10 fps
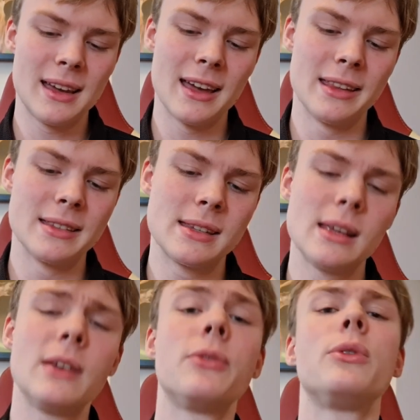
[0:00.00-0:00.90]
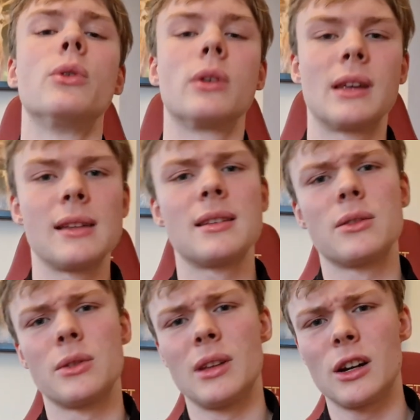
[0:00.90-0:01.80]
and if you get
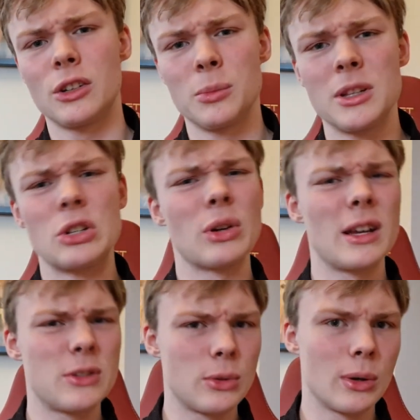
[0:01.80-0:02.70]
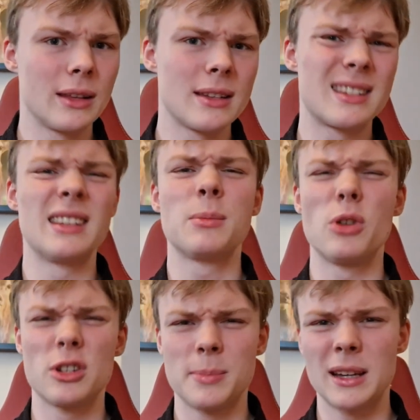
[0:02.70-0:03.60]
into an argument, try to understand the
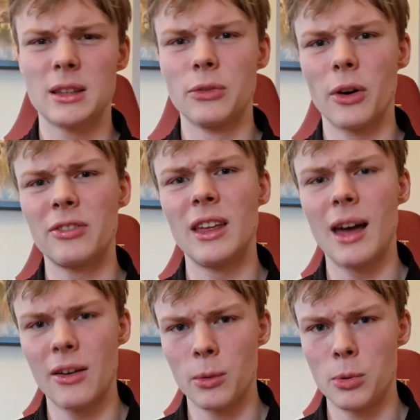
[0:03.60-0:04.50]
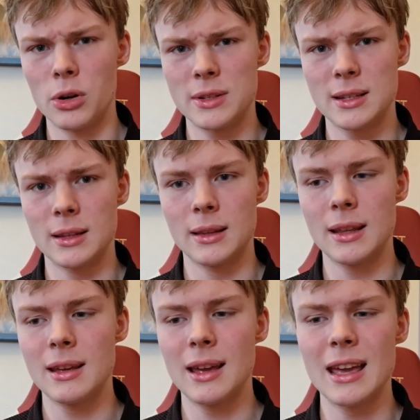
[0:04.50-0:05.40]
perspective of the other person
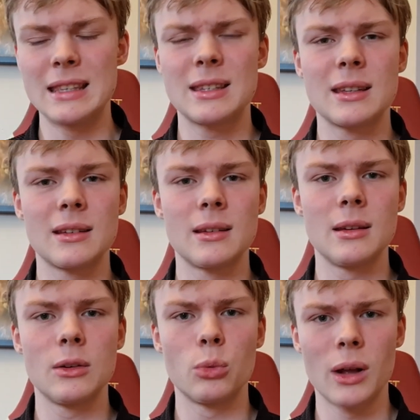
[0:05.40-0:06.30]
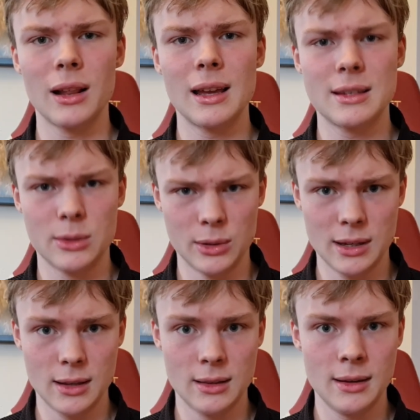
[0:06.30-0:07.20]
as well as you
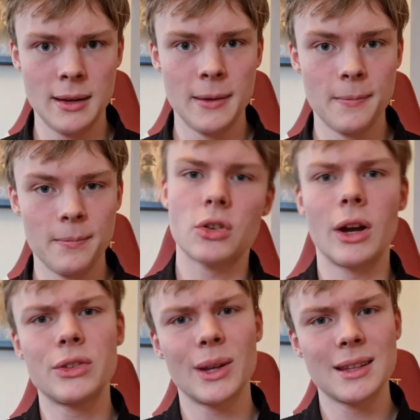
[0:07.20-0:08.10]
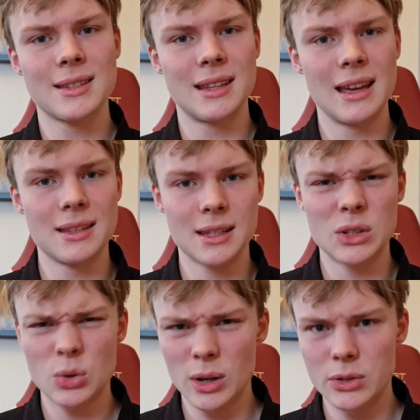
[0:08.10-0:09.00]
can. Try to understand and
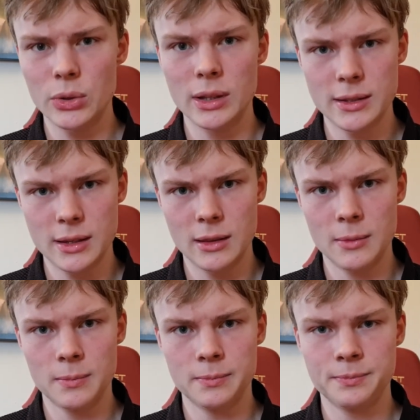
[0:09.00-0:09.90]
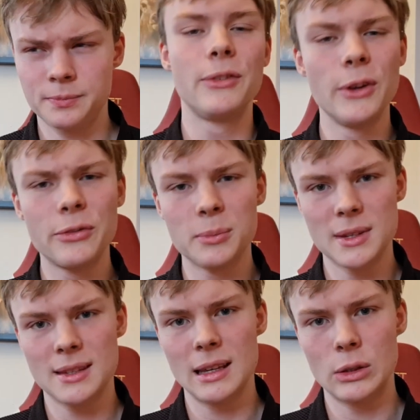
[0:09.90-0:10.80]
try to listen. The fifth
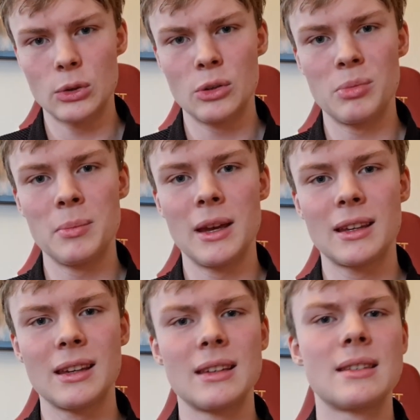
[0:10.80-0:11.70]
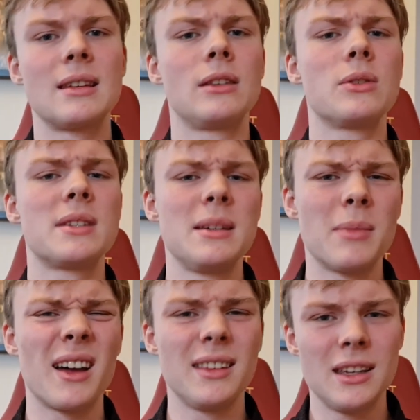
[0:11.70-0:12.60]
mistake you could be making is that you seem
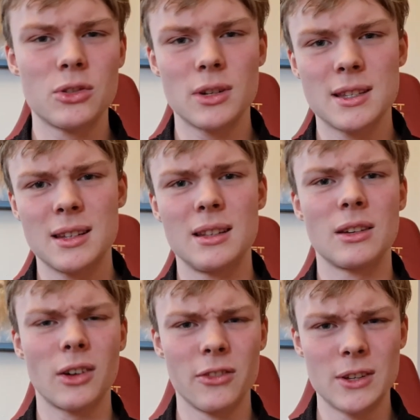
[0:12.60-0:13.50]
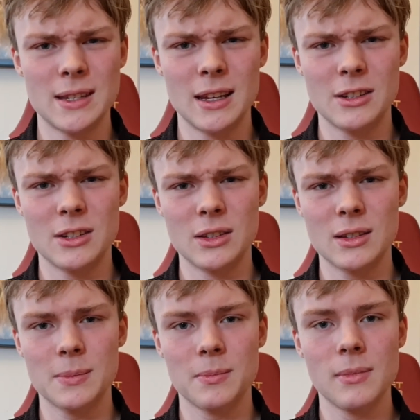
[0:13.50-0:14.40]
uninterested in conversations.